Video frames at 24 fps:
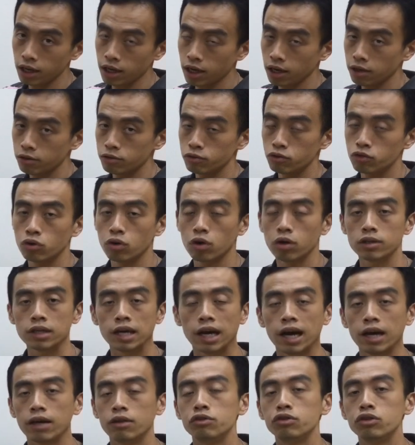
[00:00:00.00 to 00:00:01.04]
I can draw
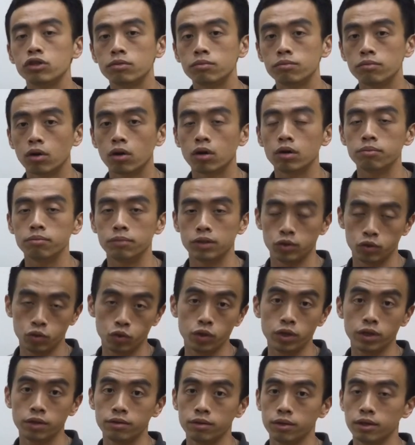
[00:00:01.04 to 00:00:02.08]
a hydrogen bond
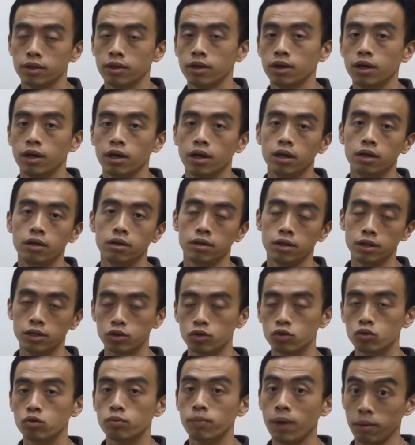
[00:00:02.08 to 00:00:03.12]
between
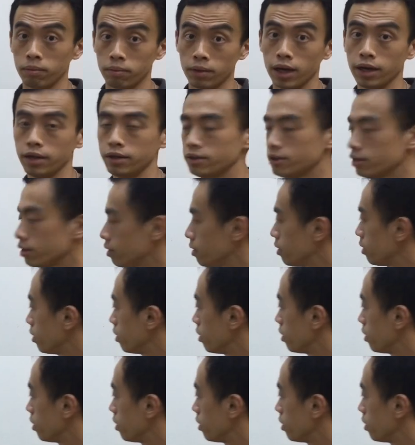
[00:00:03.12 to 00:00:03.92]
these two peptides.